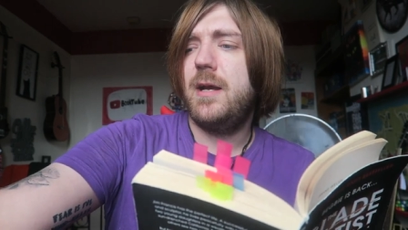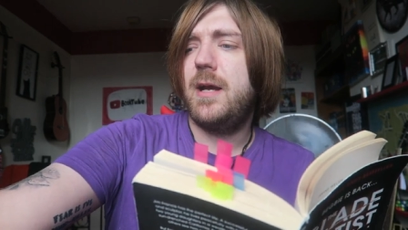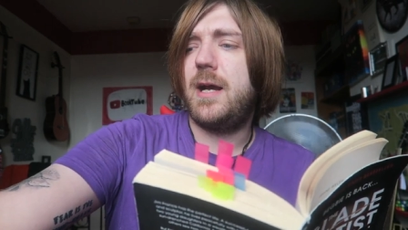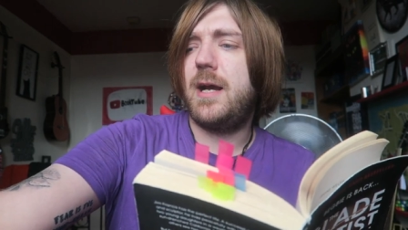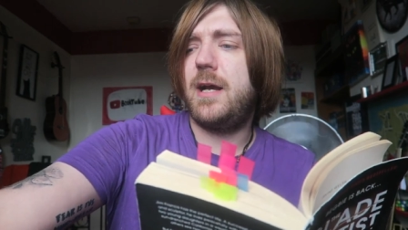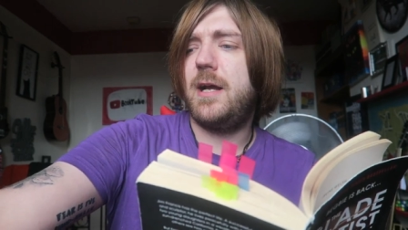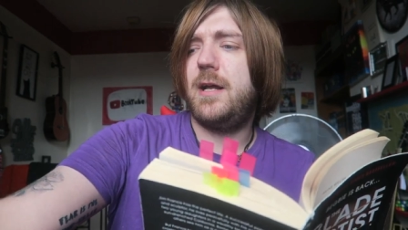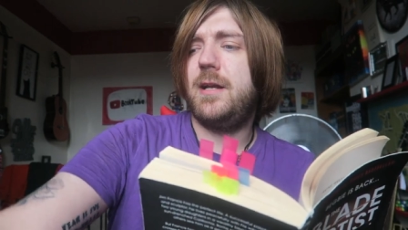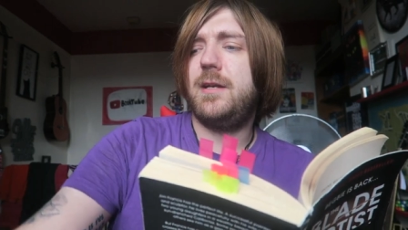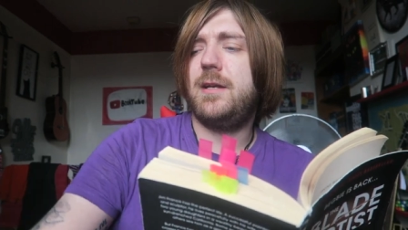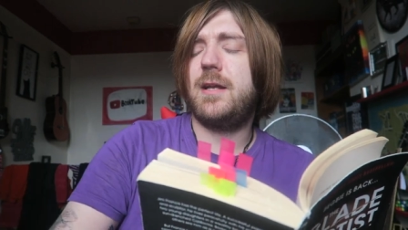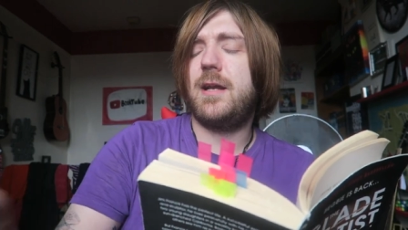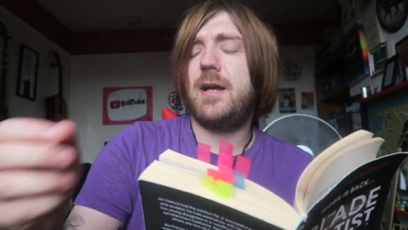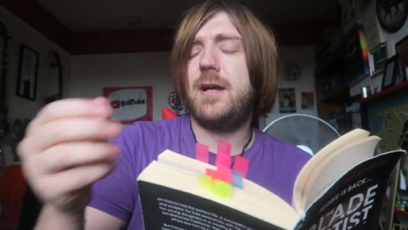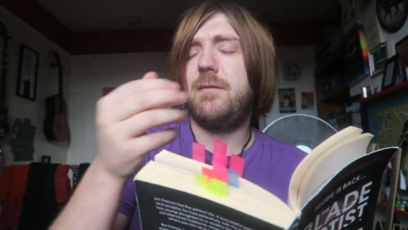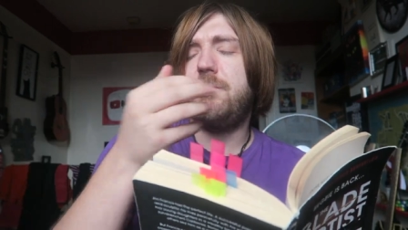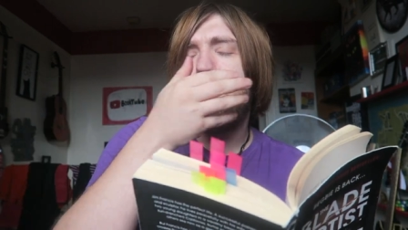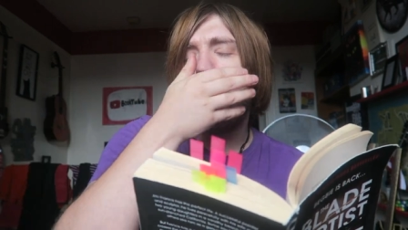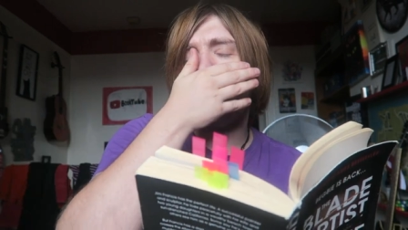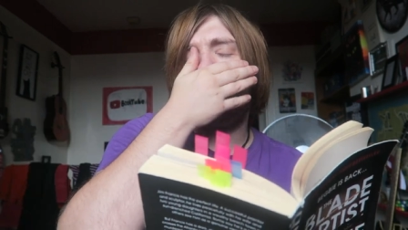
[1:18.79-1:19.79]

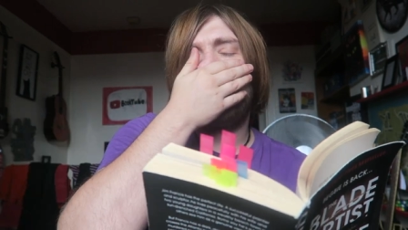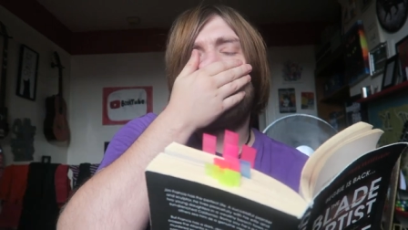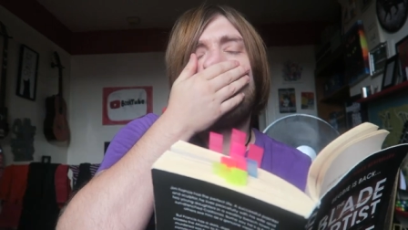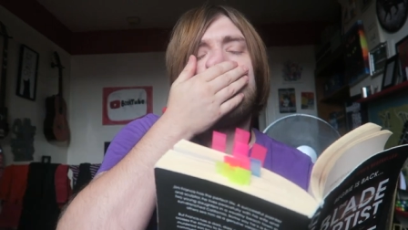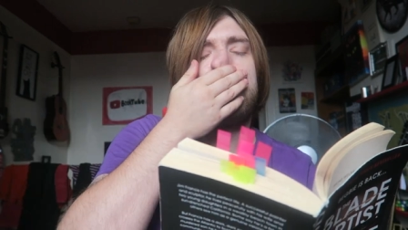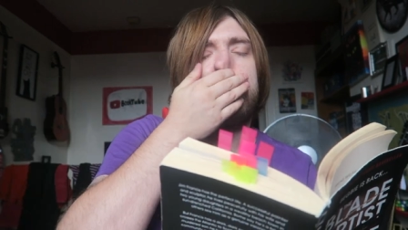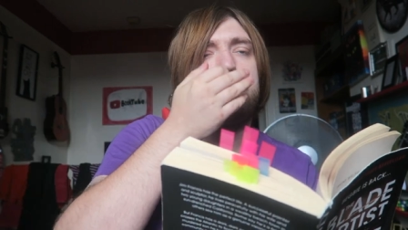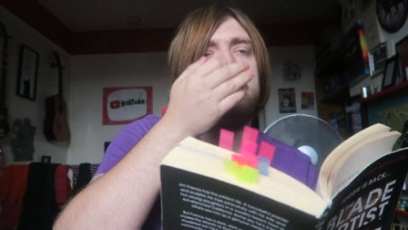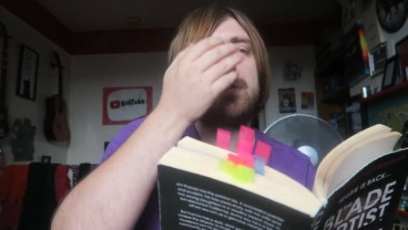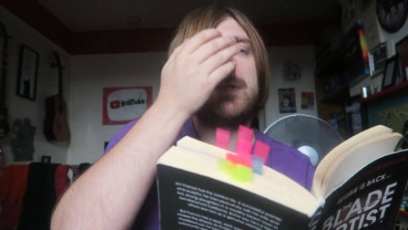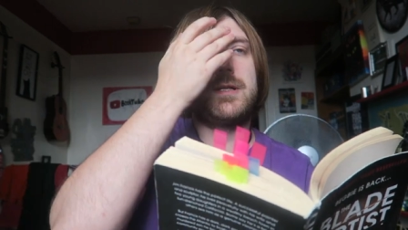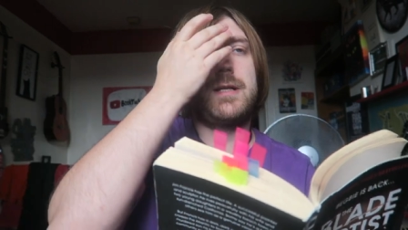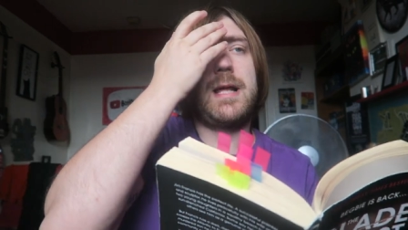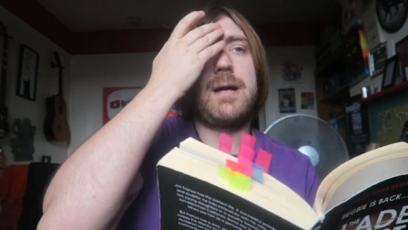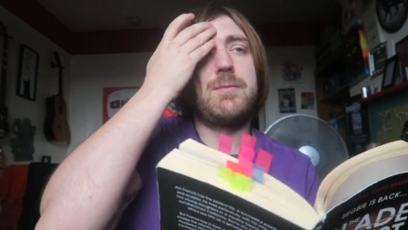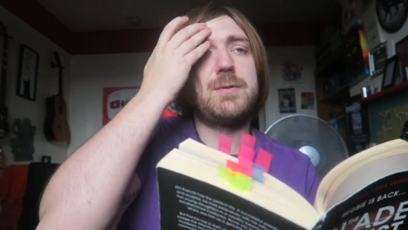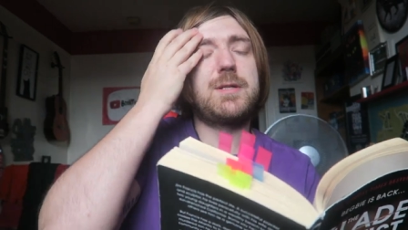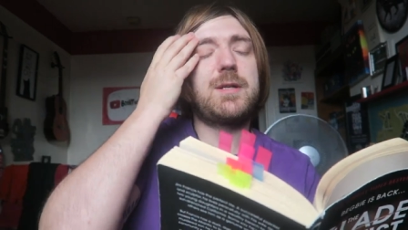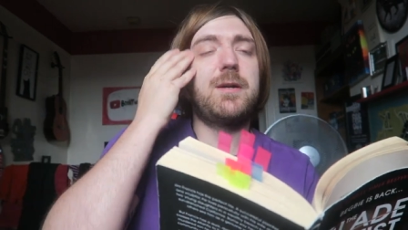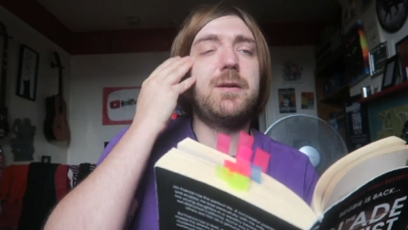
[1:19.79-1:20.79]
And so
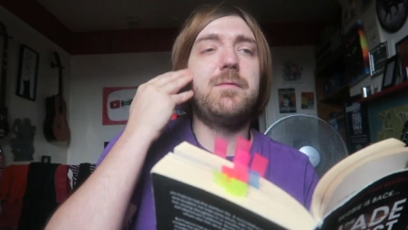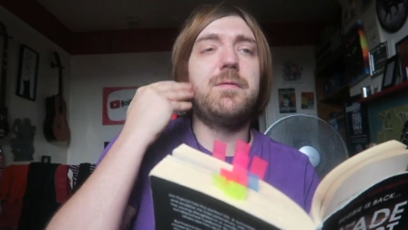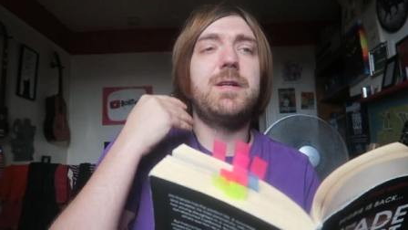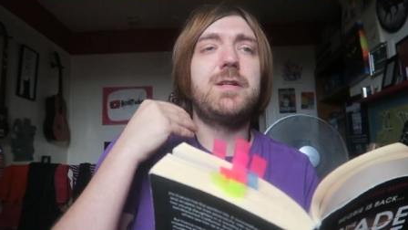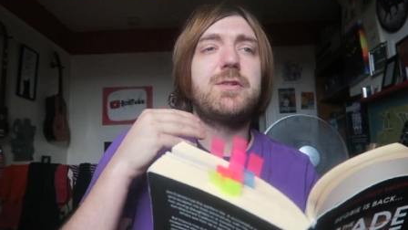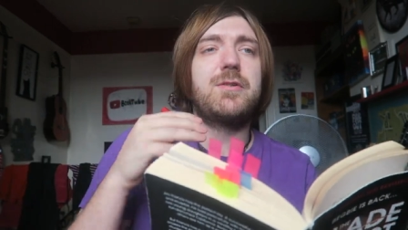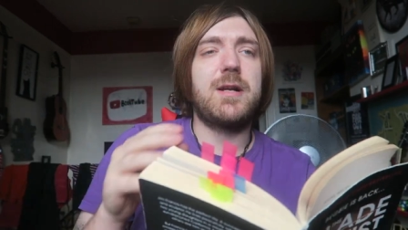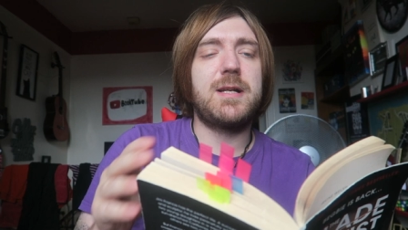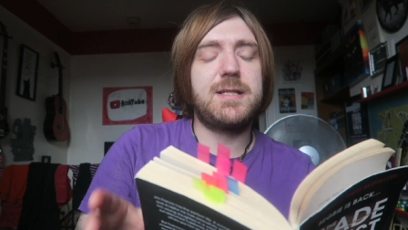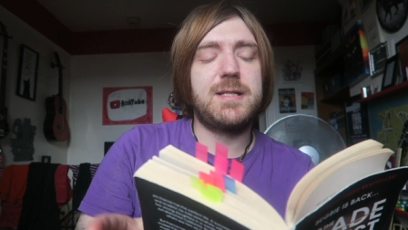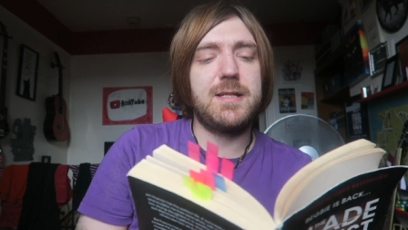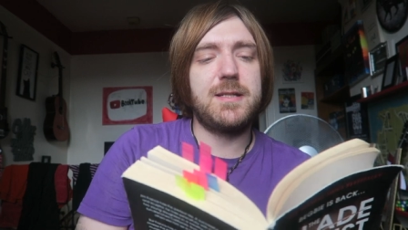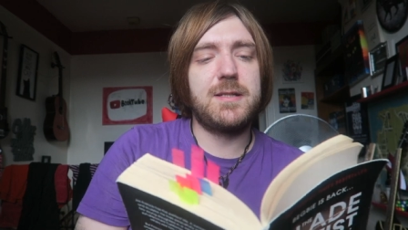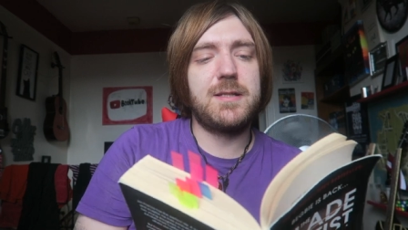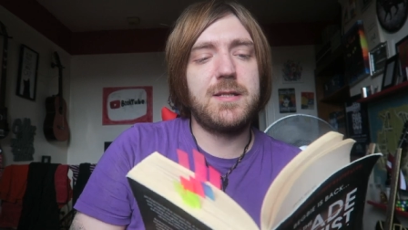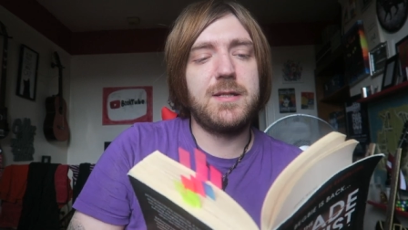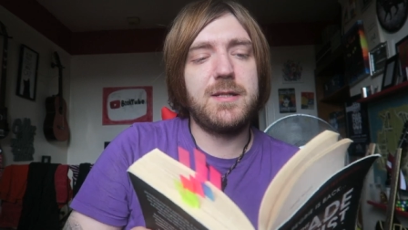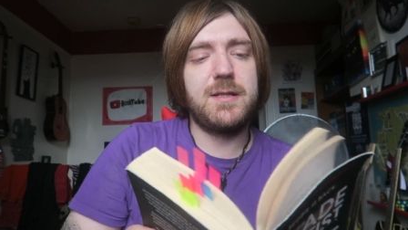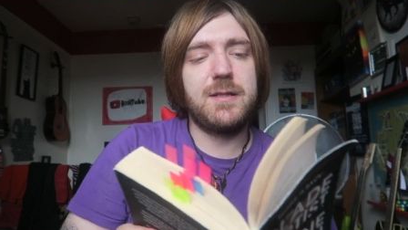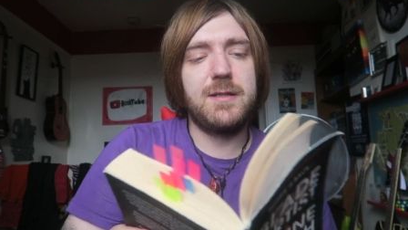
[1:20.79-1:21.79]
that was kind of interesting
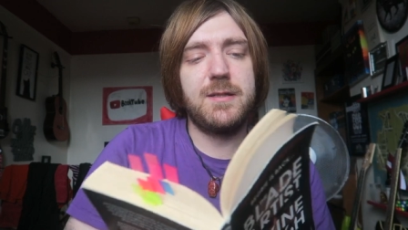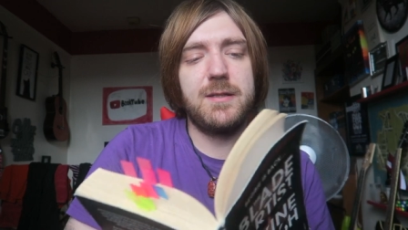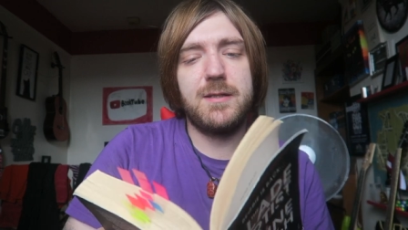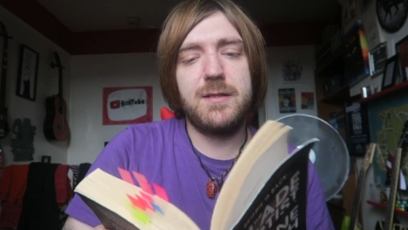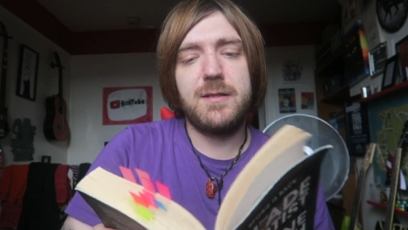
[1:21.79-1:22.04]
to